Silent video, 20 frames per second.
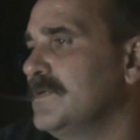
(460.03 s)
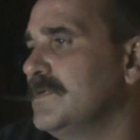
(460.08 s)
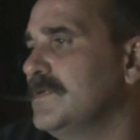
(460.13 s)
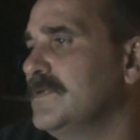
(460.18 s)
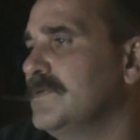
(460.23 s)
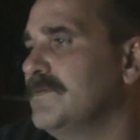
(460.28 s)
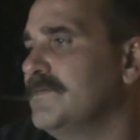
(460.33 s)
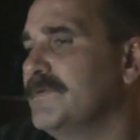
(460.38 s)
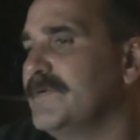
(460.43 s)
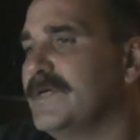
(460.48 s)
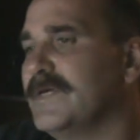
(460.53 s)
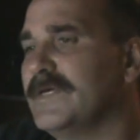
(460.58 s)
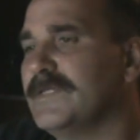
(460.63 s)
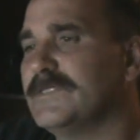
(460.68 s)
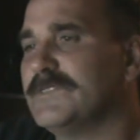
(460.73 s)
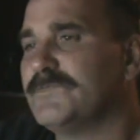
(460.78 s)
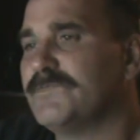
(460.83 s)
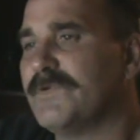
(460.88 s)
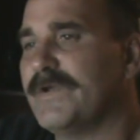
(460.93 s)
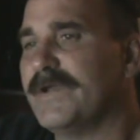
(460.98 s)
And then we got
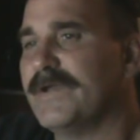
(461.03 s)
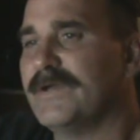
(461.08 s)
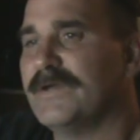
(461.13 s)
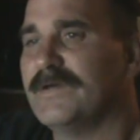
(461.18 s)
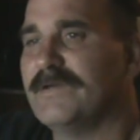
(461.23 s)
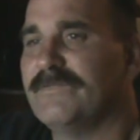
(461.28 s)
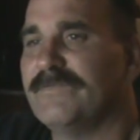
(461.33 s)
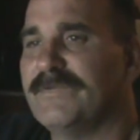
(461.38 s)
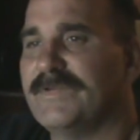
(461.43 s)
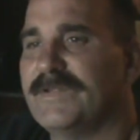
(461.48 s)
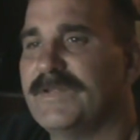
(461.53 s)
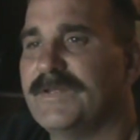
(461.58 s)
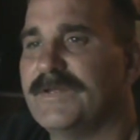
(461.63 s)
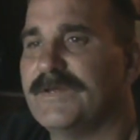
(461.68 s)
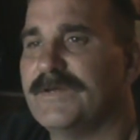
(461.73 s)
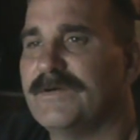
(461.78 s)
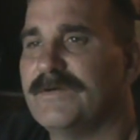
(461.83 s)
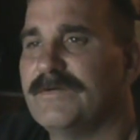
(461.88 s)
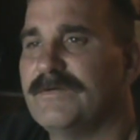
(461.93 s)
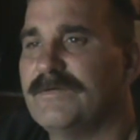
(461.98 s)
spray gun
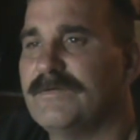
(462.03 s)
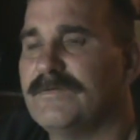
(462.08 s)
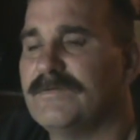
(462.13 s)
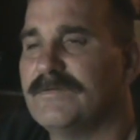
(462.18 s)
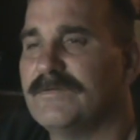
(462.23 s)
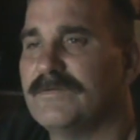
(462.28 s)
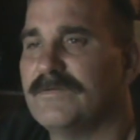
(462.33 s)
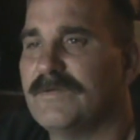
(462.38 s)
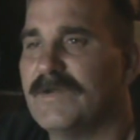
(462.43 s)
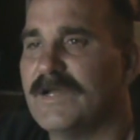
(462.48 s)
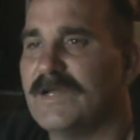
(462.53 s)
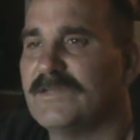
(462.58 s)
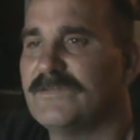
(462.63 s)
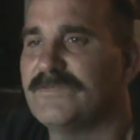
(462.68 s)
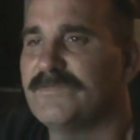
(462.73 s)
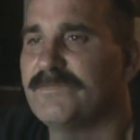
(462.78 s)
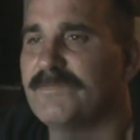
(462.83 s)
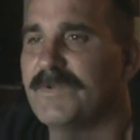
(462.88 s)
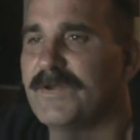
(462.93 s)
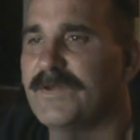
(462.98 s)
video, Rise
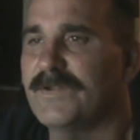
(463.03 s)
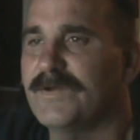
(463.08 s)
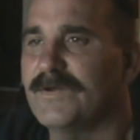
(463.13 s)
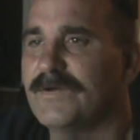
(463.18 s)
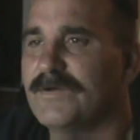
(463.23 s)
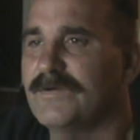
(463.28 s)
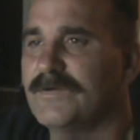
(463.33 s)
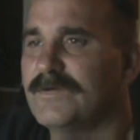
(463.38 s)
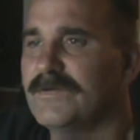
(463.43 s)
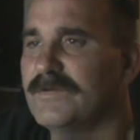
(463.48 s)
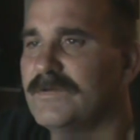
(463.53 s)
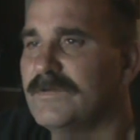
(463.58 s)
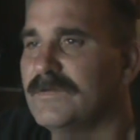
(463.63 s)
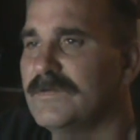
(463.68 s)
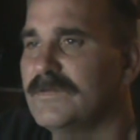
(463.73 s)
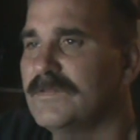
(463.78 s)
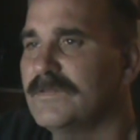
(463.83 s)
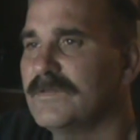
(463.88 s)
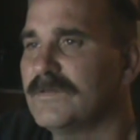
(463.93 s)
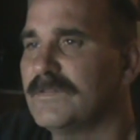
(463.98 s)
from Meadow.
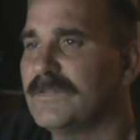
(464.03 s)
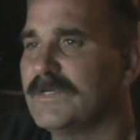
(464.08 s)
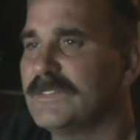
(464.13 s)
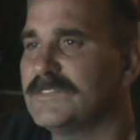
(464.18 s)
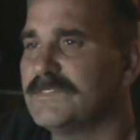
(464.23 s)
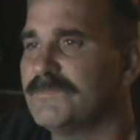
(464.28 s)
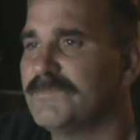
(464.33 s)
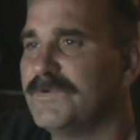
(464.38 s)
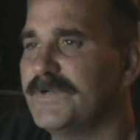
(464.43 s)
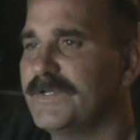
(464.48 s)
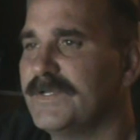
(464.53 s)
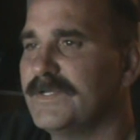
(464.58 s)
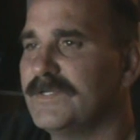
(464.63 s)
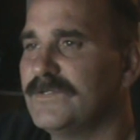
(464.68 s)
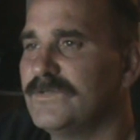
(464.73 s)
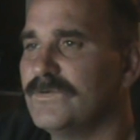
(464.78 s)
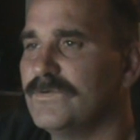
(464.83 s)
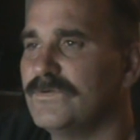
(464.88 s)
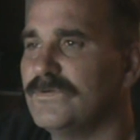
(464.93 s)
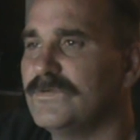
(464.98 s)
Look like some pretty
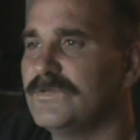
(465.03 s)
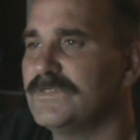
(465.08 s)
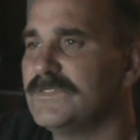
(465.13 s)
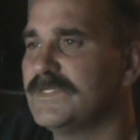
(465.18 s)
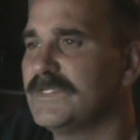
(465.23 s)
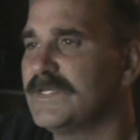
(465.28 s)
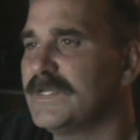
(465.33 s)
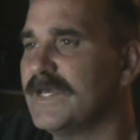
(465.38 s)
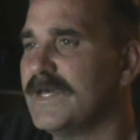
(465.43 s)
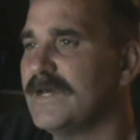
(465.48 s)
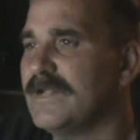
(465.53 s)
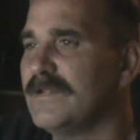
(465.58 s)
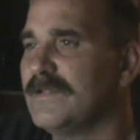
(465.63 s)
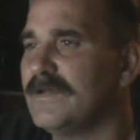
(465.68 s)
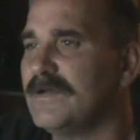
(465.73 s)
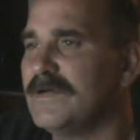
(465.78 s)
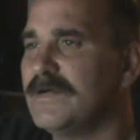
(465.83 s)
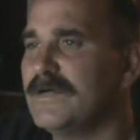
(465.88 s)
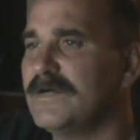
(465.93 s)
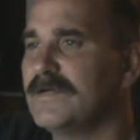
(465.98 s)
good tools in the
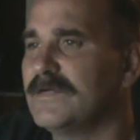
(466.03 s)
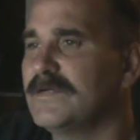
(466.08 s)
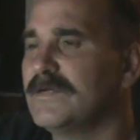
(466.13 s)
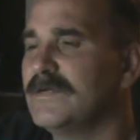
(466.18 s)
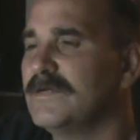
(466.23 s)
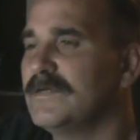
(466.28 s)
catalog.